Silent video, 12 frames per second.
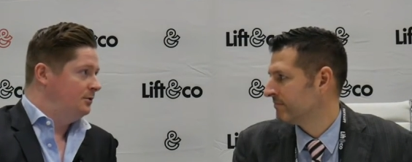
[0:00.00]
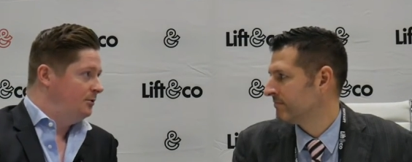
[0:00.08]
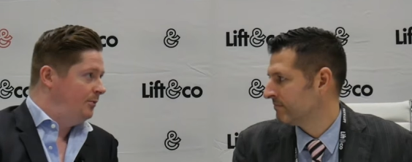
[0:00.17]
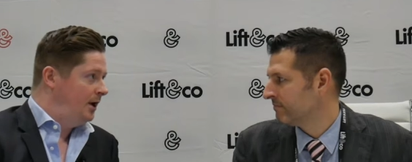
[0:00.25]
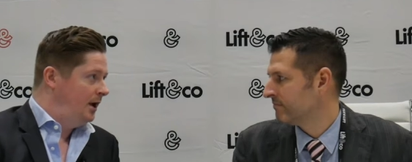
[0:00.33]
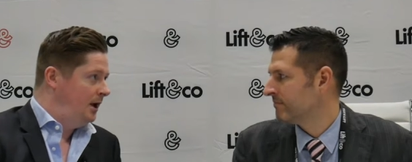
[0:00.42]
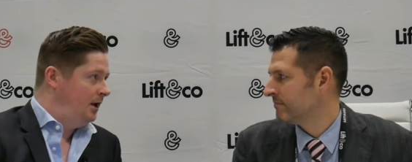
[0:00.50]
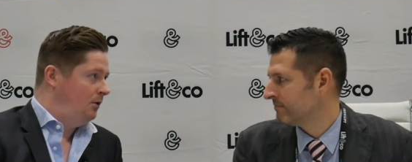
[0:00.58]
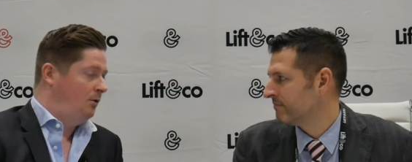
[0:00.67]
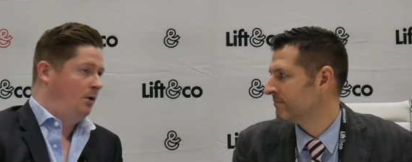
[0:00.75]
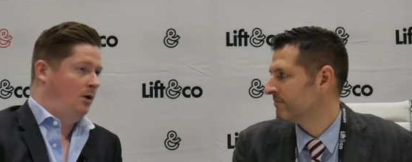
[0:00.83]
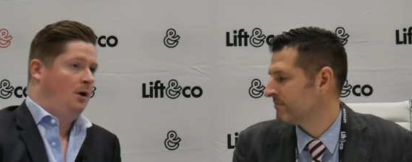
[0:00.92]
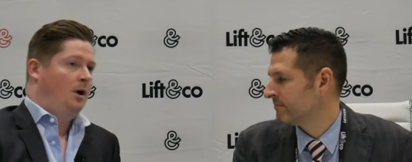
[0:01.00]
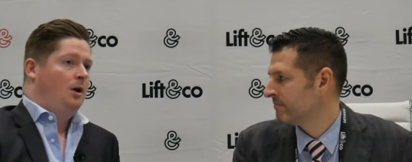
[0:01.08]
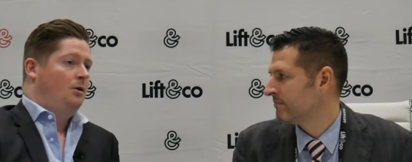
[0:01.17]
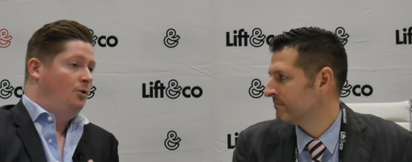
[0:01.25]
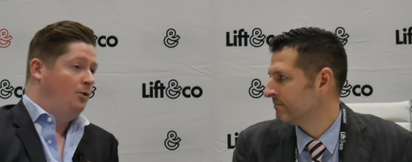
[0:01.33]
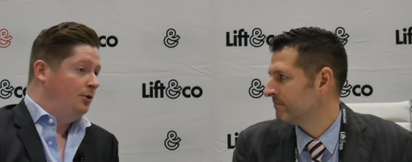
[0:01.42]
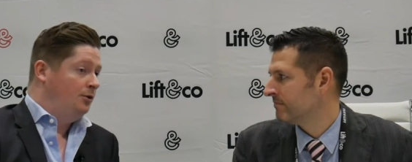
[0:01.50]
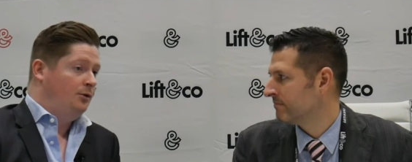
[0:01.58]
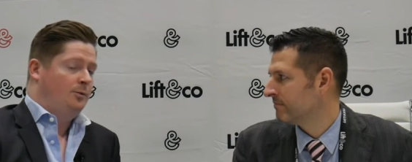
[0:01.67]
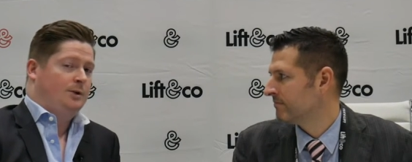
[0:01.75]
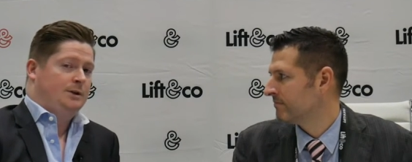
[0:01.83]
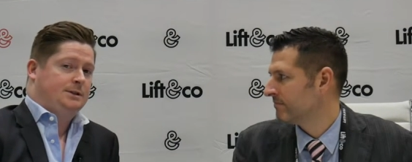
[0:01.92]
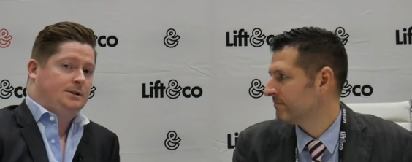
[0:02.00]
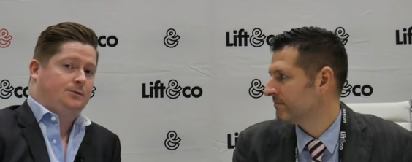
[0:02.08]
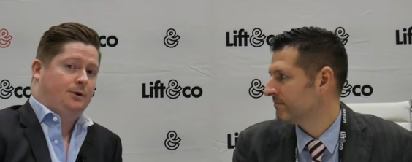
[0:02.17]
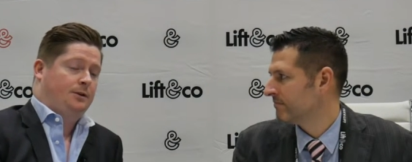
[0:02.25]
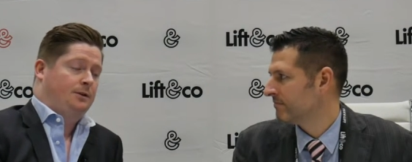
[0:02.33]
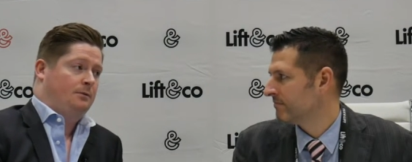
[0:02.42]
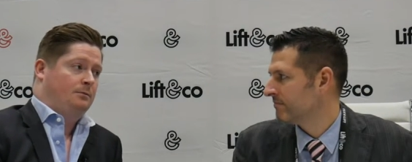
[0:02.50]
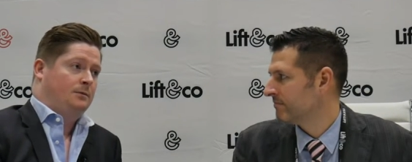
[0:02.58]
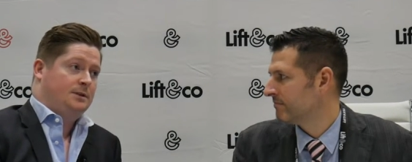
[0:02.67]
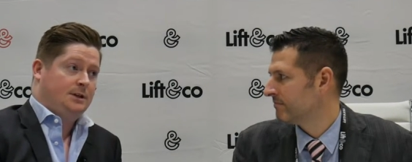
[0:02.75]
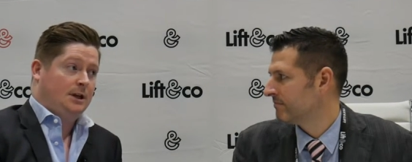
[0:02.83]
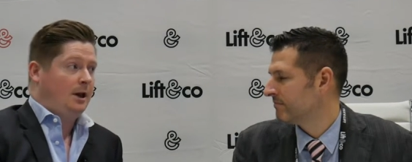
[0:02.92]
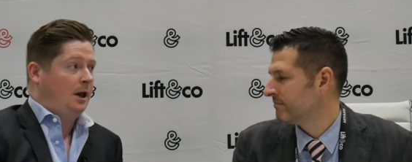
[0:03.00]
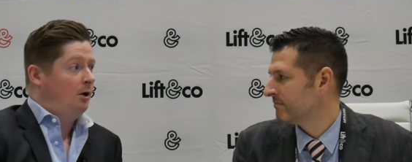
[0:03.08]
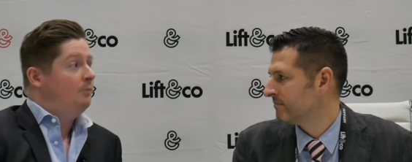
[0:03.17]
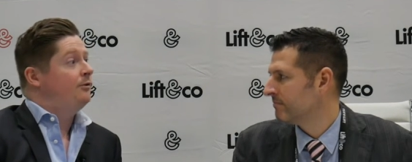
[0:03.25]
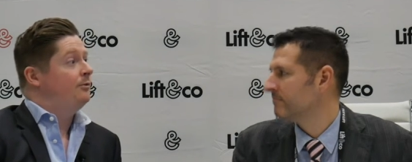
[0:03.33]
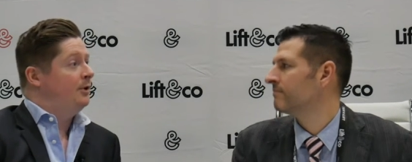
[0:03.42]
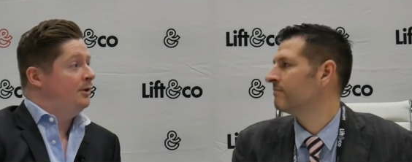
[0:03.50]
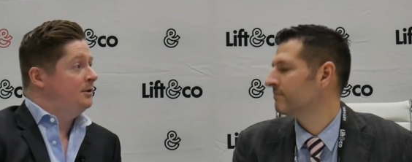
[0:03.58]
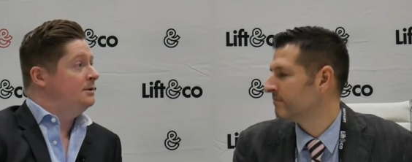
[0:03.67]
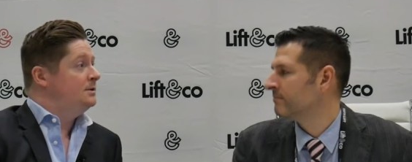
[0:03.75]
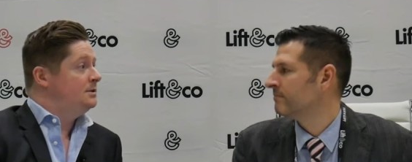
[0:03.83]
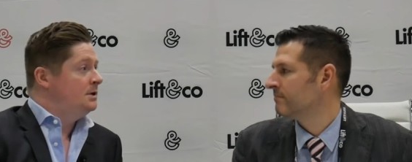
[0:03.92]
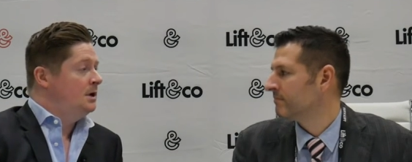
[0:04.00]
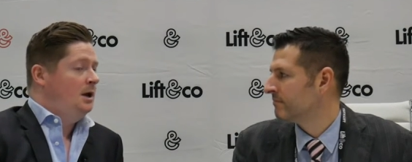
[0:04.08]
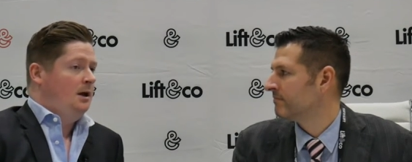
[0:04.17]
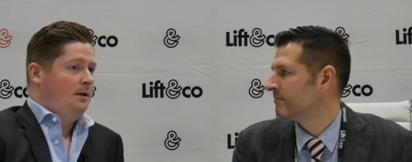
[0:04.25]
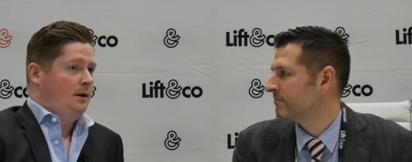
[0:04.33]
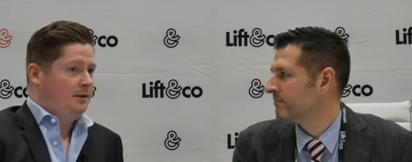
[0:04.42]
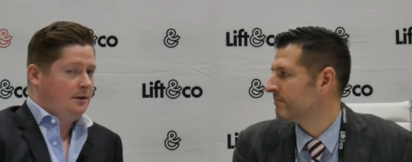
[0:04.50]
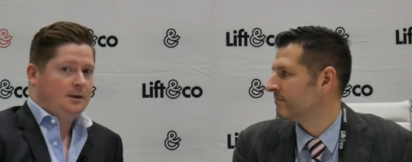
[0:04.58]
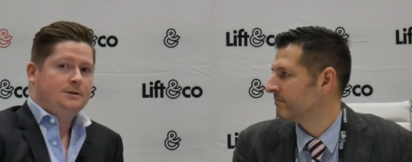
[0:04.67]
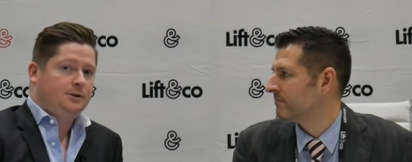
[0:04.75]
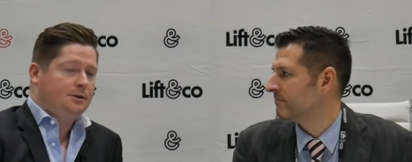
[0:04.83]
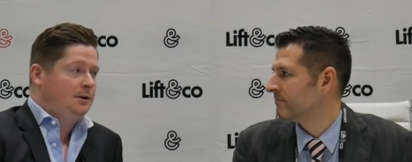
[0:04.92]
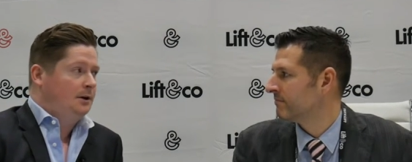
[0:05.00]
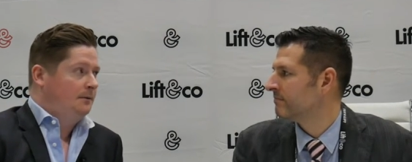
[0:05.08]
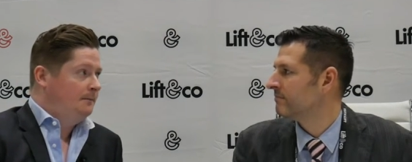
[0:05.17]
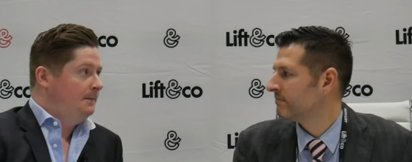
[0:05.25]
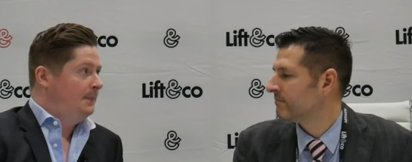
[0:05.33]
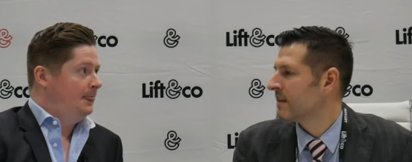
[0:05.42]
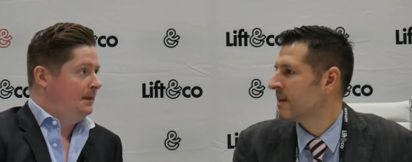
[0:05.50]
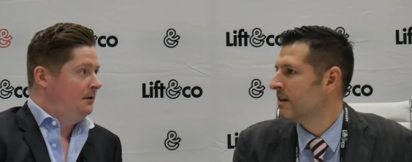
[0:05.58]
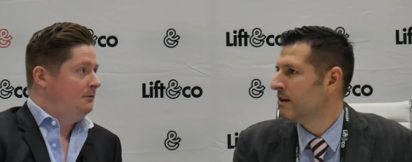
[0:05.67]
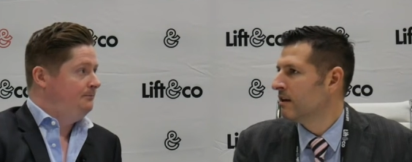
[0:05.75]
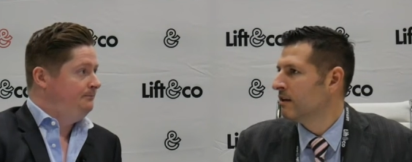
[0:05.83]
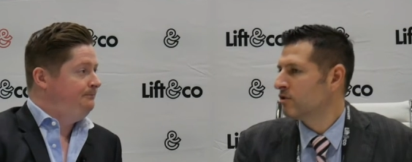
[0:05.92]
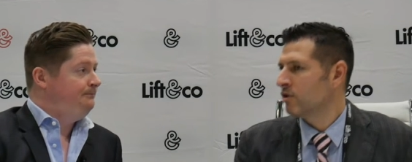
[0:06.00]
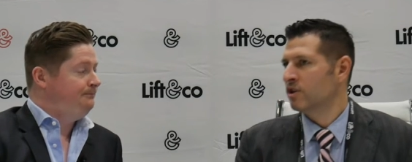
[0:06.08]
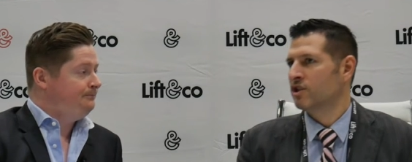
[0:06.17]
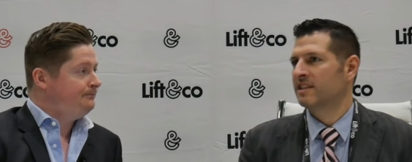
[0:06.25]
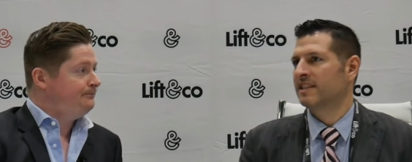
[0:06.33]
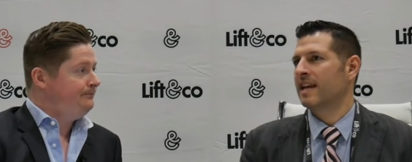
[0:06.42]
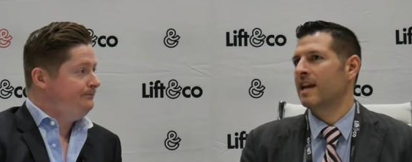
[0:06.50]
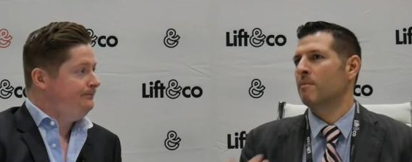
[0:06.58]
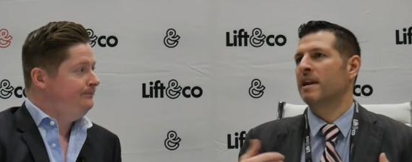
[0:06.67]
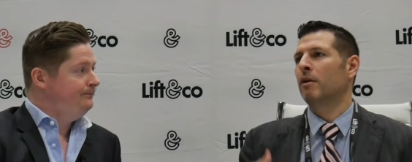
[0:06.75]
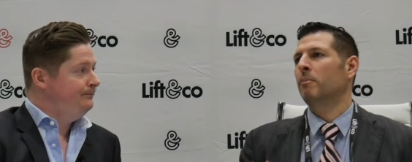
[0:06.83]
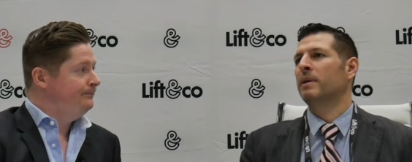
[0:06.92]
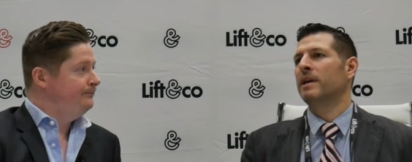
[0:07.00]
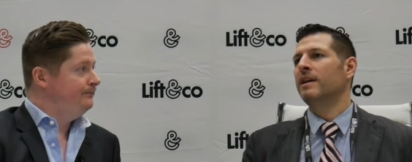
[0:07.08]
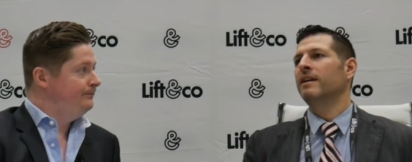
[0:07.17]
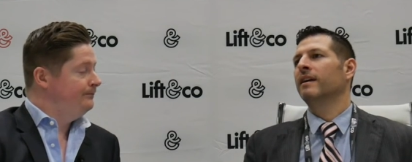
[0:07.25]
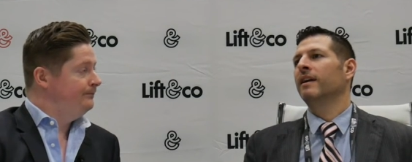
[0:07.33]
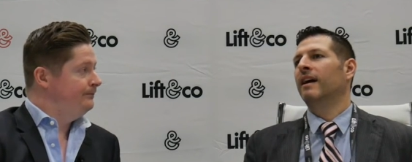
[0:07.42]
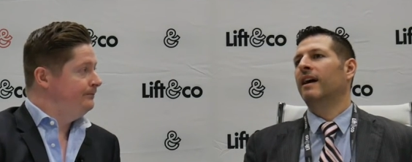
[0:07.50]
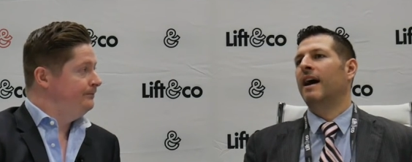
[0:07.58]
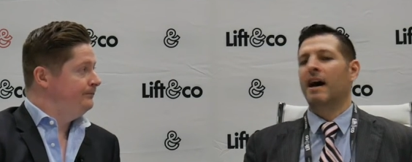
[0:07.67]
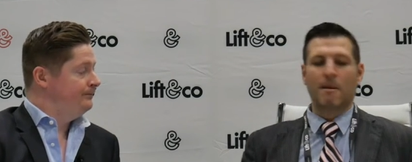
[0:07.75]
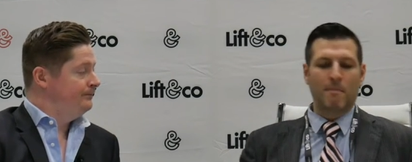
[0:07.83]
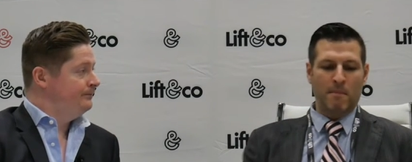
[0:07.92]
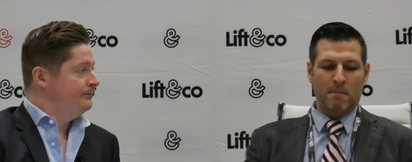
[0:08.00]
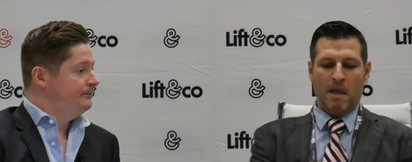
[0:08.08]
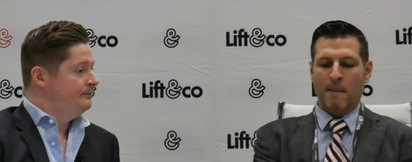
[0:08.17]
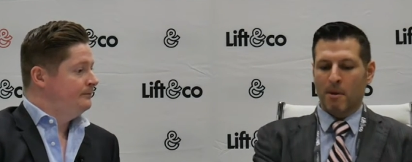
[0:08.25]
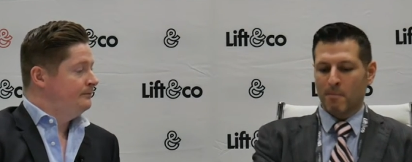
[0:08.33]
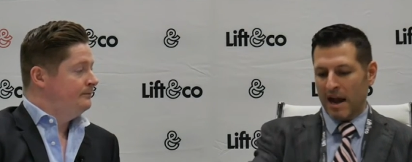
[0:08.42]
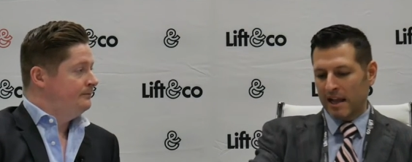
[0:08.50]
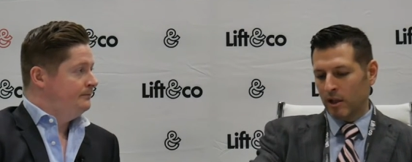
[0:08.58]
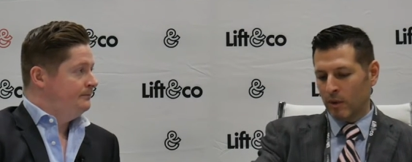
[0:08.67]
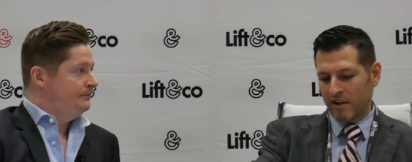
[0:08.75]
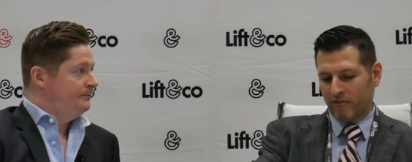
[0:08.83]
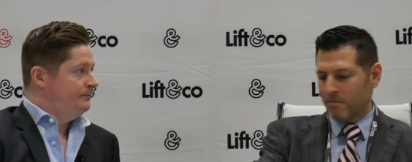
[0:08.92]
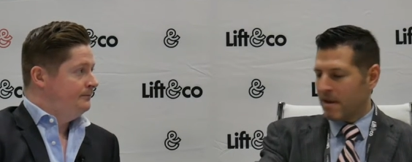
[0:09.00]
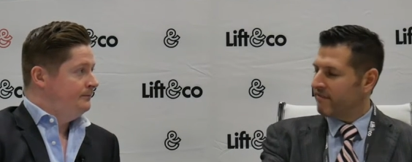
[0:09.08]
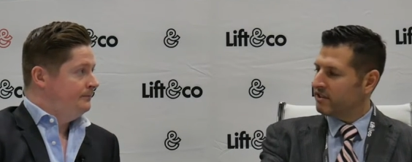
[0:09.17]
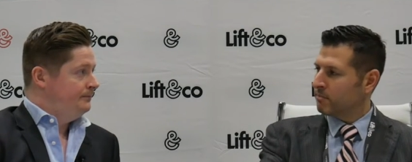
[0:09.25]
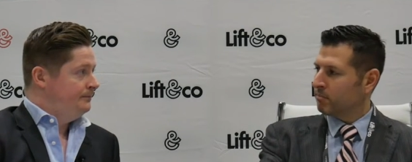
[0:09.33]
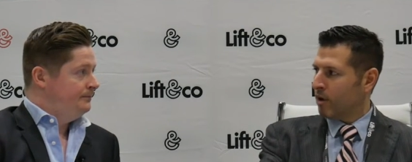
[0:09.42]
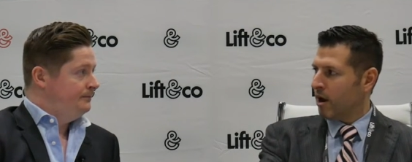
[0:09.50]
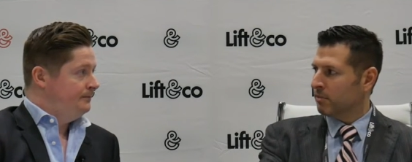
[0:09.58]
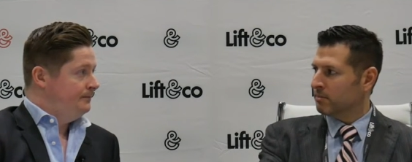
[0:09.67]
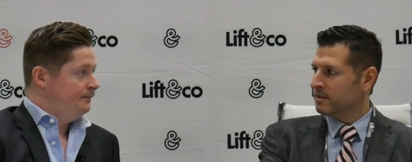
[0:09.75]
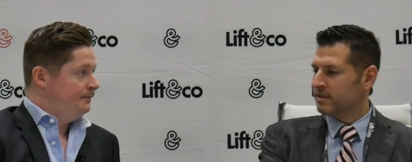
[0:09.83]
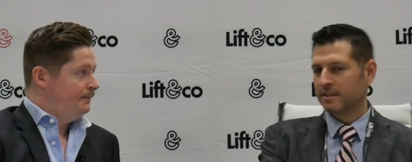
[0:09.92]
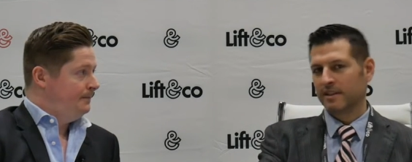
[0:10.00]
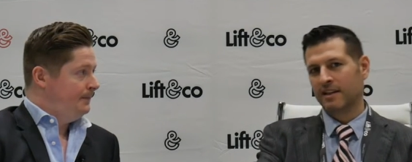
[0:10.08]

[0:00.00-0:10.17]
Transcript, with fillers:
Speaker 1: your bank or who you're doing business with and seek help from others i think that's a good thing you know
Speaker 2: so let's just say i'm an lp um, I'm a mile away from having some problems.